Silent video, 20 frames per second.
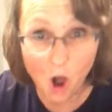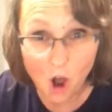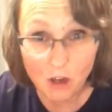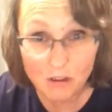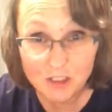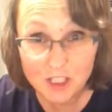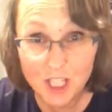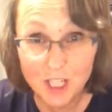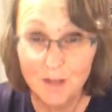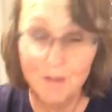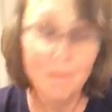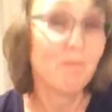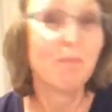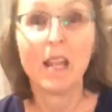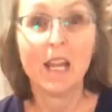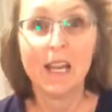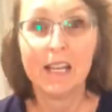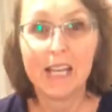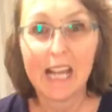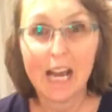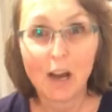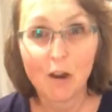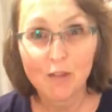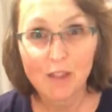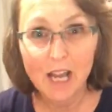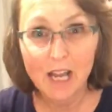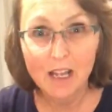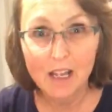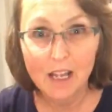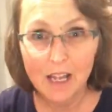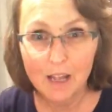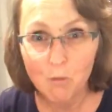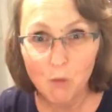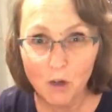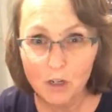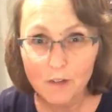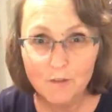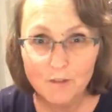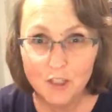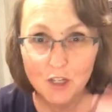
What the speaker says: fibre on the other side.